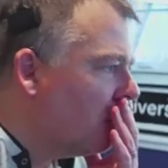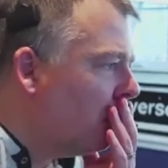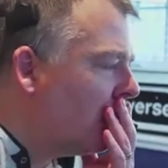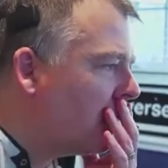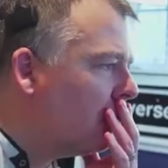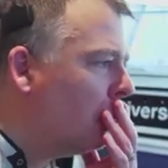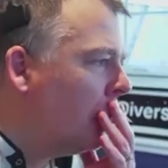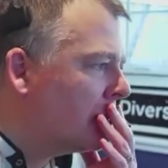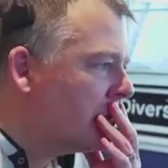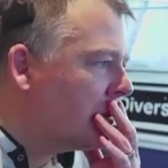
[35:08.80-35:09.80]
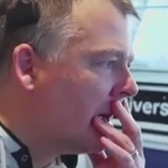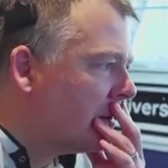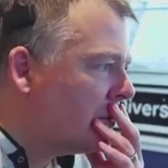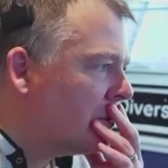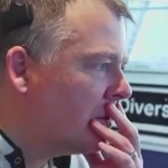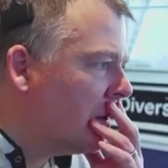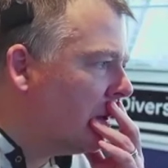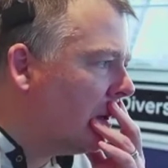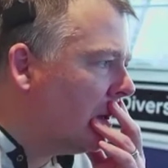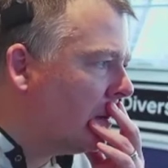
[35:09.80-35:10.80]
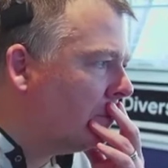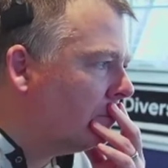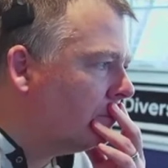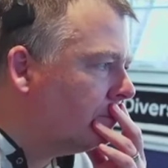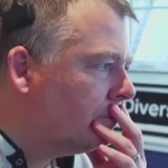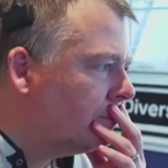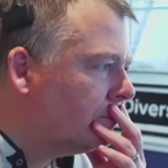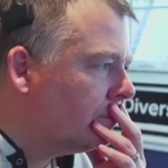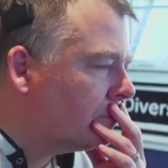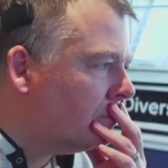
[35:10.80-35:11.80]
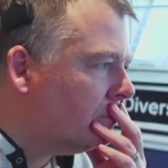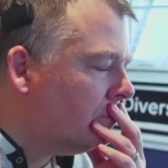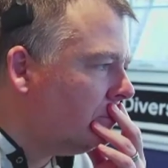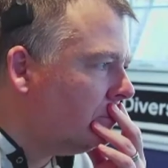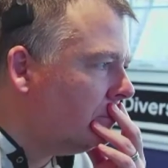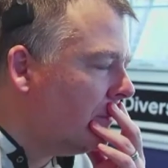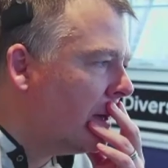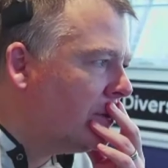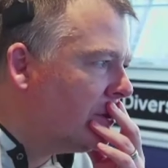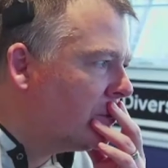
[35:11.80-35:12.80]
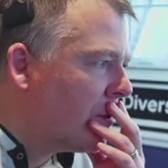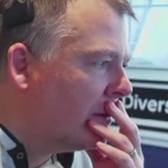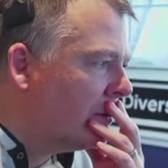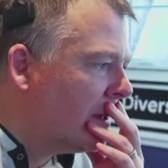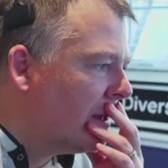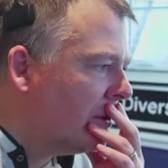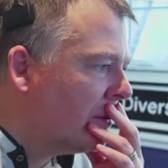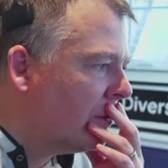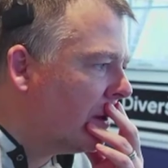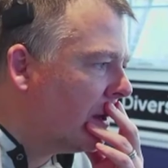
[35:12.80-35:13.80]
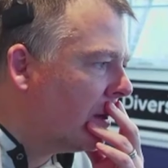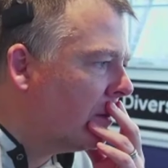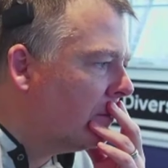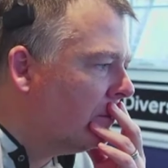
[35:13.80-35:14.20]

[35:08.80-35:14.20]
Where was that? I just ran into that the other day.